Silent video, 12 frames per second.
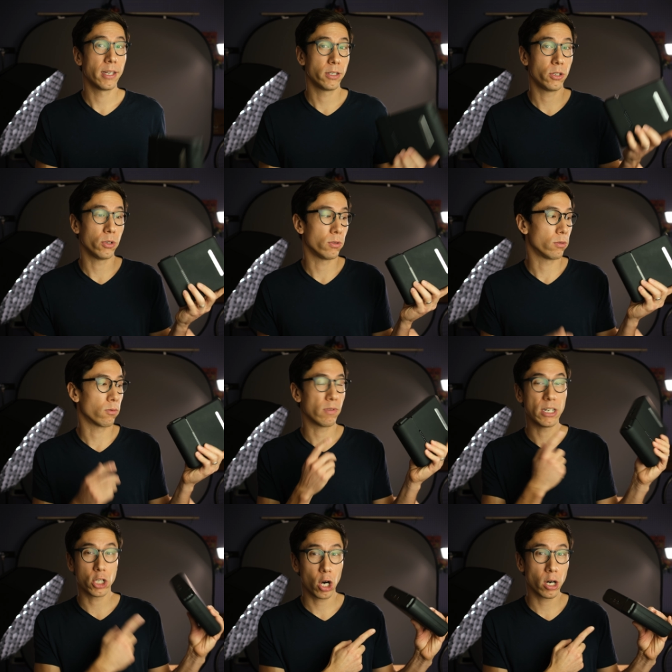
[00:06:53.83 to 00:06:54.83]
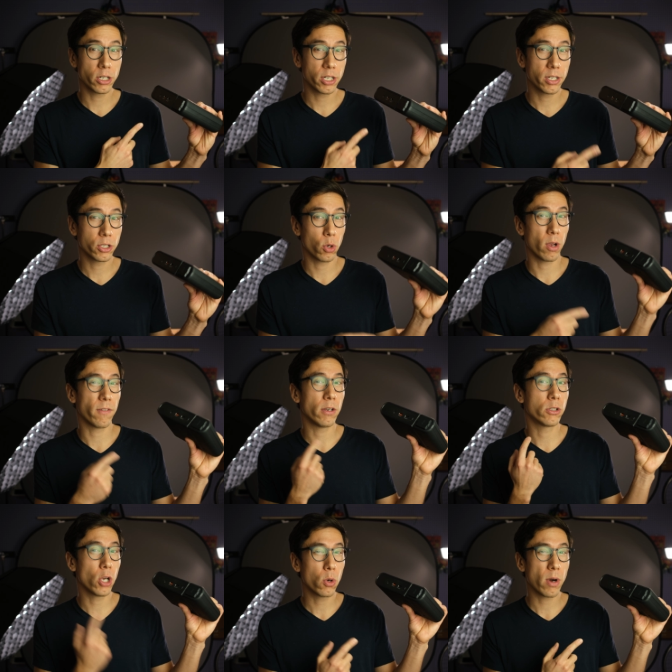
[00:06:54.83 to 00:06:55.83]
to recharge this. So if you
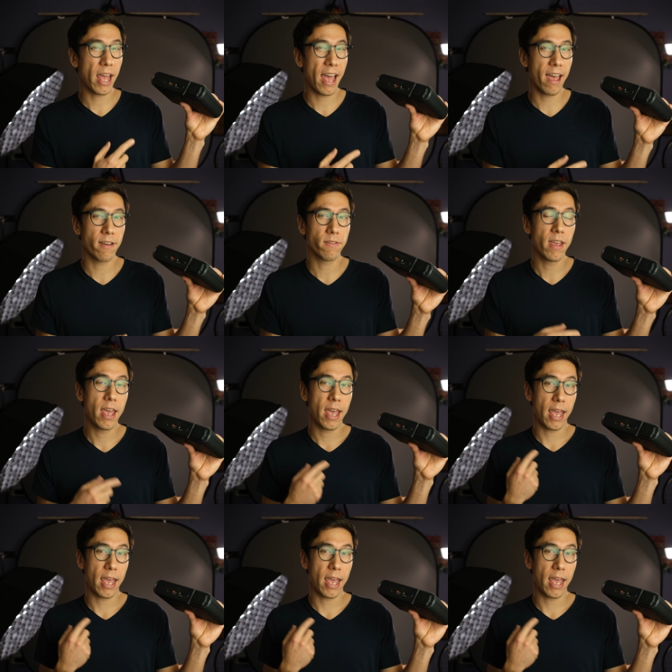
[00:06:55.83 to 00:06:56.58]
don't have